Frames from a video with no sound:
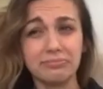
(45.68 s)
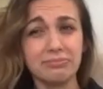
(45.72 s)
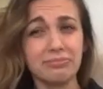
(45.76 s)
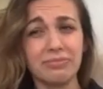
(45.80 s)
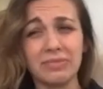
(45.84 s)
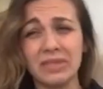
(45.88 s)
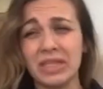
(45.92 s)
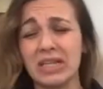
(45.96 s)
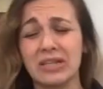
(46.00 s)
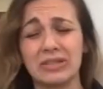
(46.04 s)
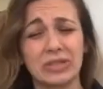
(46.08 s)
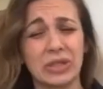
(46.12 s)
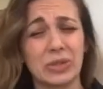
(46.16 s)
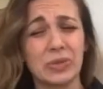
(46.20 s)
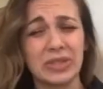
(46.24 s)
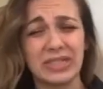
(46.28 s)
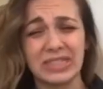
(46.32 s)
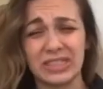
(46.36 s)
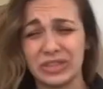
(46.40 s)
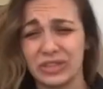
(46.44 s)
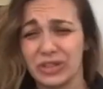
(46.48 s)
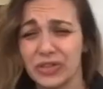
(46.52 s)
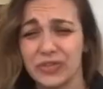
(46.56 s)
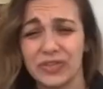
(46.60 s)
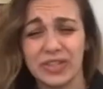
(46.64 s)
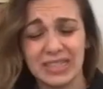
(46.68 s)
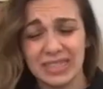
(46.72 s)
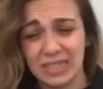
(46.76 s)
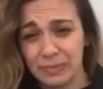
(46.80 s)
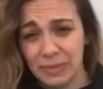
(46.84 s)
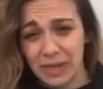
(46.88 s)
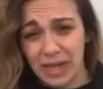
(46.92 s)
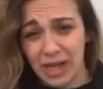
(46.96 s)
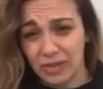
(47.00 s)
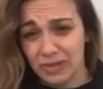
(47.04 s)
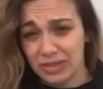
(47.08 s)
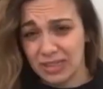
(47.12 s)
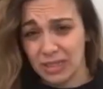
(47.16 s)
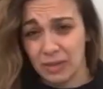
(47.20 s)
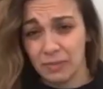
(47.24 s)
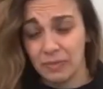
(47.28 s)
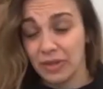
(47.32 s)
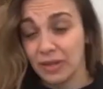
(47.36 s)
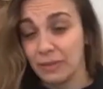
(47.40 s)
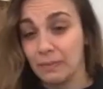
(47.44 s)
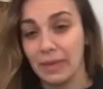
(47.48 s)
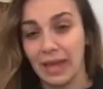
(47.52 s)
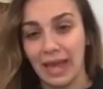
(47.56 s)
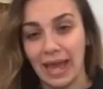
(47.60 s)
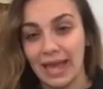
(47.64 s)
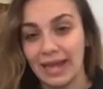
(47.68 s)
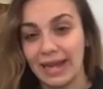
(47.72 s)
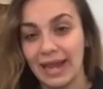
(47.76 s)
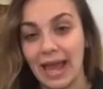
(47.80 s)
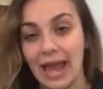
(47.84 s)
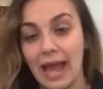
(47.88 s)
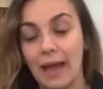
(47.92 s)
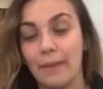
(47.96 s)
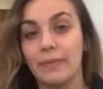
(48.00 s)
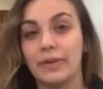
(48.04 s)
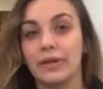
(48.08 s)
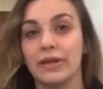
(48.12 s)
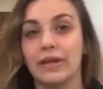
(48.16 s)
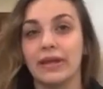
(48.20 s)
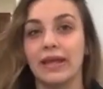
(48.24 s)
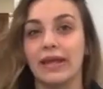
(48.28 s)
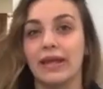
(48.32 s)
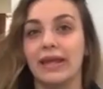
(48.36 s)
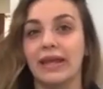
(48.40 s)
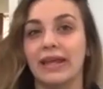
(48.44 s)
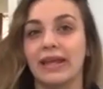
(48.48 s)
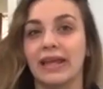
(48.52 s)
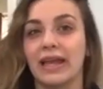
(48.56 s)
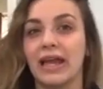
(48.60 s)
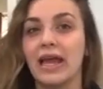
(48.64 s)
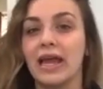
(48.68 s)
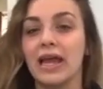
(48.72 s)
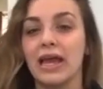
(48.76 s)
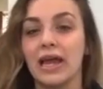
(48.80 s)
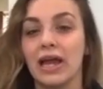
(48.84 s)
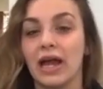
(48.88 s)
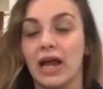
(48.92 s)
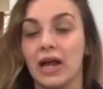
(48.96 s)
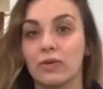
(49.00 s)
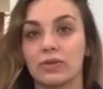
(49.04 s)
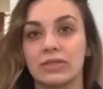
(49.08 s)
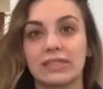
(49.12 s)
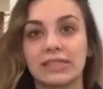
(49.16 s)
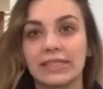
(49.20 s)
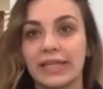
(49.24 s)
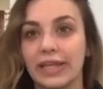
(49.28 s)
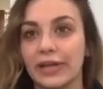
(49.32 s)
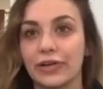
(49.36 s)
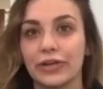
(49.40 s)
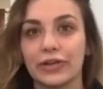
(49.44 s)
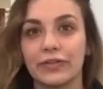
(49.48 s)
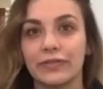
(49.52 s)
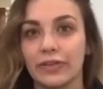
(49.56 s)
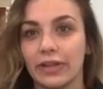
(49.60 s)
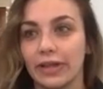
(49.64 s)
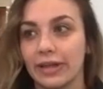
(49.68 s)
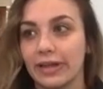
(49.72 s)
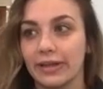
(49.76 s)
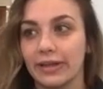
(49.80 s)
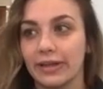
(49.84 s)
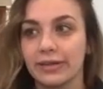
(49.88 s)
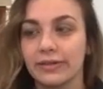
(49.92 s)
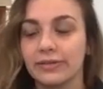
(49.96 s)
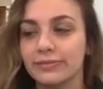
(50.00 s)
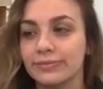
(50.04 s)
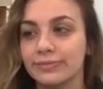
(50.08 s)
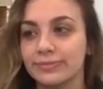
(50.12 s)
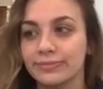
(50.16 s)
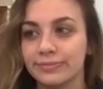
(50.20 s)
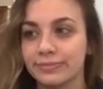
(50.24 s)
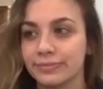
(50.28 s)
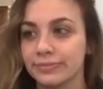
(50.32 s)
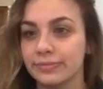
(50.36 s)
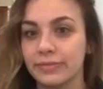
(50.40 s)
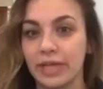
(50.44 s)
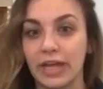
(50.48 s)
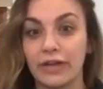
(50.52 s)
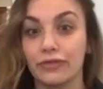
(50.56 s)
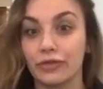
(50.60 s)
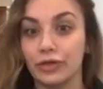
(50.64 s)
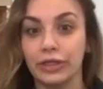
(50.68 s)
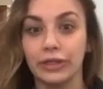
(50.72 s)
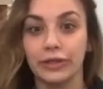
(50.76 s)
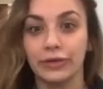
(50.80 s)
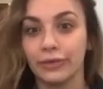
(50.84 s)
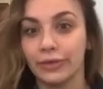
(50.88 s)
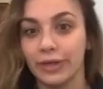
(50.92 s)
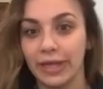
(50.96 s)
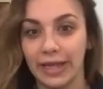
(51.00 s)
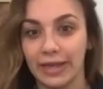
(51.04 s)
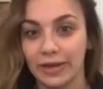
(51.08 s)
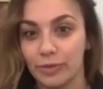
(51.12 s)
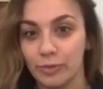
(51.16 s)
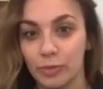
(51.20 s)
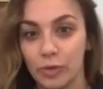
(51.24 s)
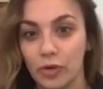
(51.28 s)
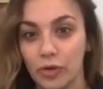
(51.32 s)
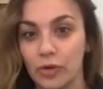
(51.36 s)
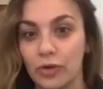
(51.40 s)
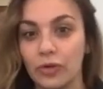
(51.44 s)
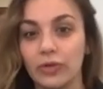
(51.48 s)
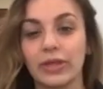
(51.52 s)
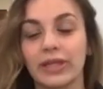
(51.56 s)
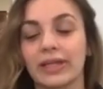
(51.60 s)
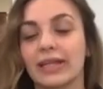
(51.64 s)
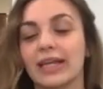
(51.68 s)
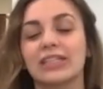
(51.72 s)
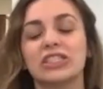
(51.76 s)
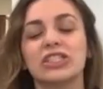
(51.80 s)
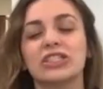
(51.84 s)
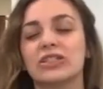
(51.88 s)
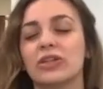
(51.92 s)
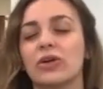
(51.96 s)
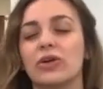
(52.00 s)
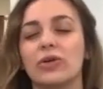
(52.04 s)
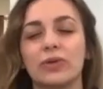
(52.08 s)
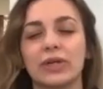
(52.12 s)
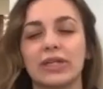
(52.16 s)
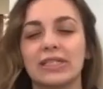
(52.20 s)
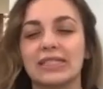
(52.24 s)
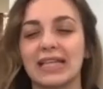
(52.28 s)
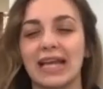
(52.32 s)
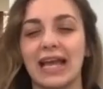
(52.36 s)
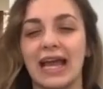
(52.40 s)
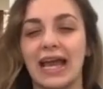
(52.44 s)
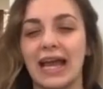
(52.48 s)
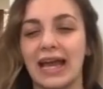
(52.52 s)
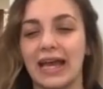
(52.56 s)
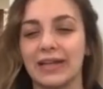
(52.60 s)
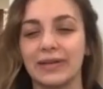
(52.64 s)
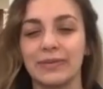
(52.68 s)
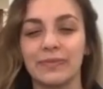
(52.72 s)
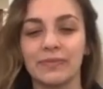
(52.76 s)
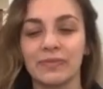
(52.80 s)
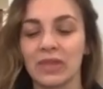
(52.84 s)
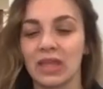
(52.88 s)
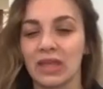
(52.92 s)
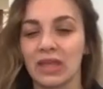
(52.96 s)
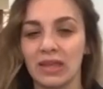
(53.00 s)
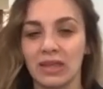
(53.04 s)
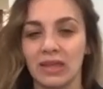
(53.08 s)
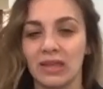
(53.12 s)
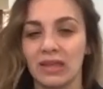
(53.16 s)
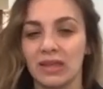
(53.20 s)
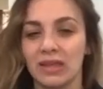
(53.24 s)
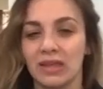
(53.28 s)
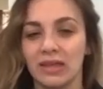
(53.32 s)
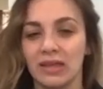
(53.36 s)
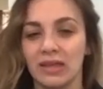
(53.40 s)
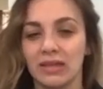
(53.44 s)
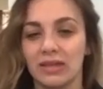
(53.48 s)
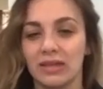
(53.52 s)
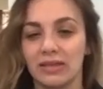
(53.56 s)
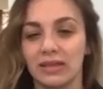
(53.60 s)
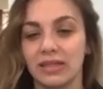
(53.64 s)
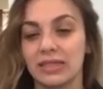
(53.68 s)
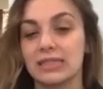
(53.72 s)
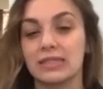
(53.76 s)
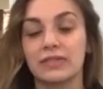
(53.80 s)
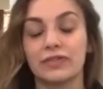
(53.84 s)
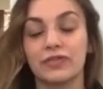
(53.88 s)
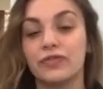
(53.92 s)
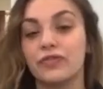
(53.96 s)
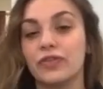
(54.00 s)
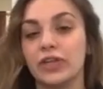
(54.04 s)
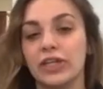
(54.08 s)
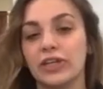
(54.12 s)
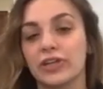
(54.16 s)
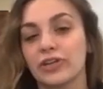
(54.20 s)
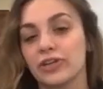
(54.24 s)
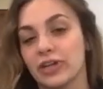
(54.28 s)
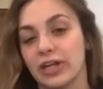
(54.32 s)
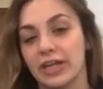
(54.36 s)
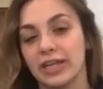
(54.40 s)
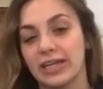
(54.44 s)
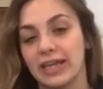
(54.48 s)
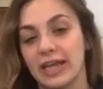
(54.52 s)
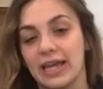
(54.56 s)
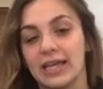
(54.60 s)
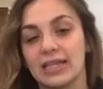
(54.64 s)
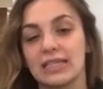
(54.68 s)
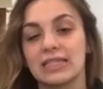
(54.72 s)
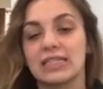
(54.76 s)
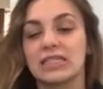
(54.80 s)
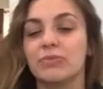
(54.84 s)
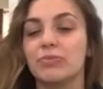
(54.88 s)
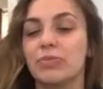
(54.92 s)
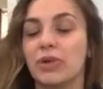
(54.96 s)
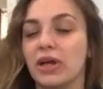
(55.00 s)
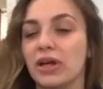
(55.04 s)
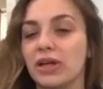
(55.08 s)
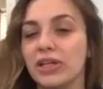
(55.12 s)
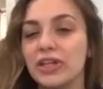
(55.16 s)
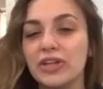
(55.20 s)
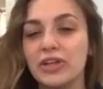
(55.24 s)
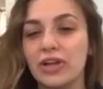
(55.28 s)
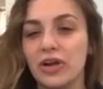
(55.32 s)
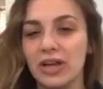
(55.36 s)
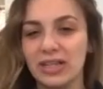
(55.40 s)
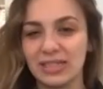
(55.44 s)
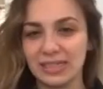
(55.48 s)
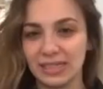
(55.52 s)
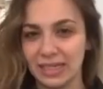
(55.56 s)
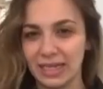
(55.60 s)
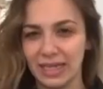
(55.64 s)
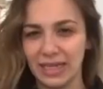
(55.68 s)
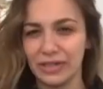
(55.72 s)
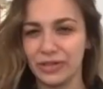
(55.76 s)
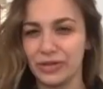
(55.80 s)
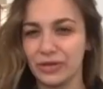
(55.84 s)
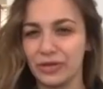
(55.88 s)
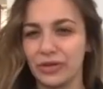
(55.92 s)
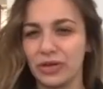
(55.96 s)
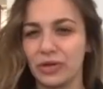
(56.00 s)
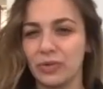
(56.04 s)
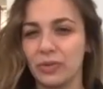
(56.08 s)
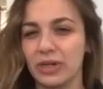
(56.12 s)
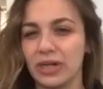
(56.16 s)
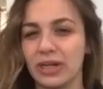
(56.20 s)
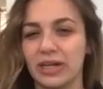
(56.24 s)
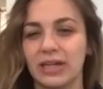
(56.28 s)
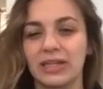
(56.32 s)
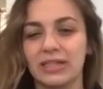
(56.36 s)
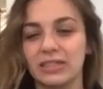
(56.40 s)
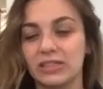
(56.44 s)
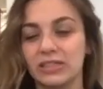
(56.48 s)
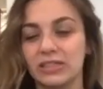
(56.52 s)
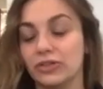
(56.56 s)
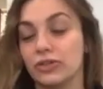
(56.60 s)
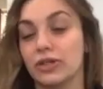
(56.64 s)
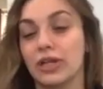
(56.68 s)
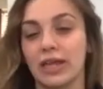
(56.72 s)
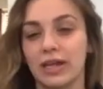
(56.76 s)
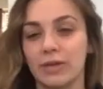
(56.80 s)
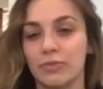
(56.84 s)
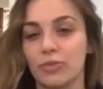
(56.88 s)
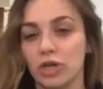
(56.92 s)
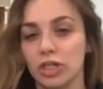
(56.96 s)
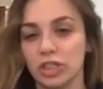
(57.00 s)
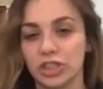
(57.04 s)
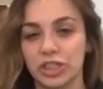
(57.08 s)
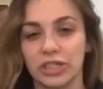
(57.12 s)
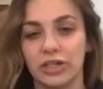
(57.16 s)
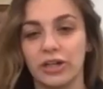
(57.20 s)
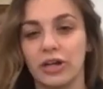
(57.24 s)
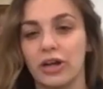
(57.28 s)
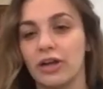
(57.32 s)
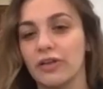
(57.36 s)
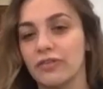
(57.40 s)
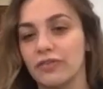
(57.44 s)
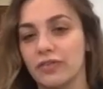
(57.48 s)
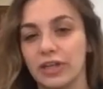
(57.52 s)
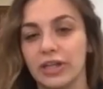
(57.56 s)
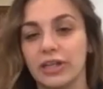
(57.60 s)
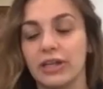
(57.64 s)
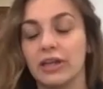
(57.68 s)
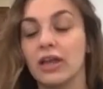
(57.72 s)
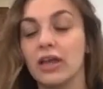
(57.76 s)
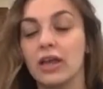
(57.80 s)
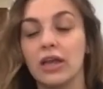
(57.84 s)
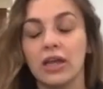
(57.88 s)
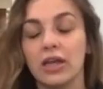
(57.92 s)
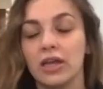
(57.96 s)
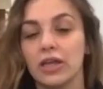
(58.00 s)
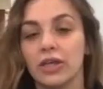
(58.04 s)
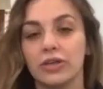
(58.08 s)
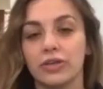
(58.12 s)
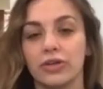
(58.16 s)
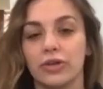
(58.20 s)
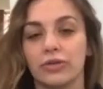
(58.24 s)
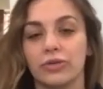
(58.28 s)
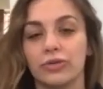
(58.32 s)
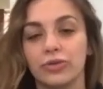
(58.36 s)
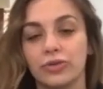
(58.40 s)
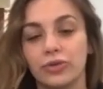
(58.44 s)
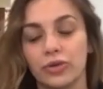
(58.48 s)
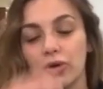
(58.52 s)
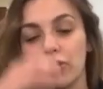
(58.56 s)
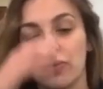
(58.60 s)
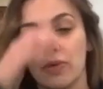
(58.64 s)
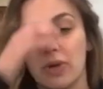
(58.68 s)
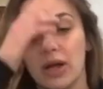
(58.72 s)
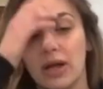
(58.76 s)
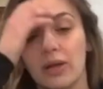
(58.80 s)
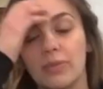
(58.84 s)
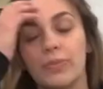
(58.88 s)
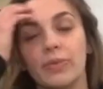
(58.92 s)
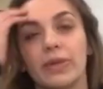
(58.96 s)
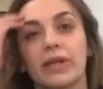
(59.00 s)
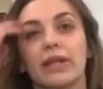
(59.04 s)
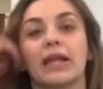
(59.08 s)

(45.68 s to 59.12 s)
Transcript: I was always nervous about something bad happening. I was scared of like every little animal. Like I just always had this fear, I guess. But, you know, as a kid, you don't know what it is. So you kind of brush it off and, you know, you grow up.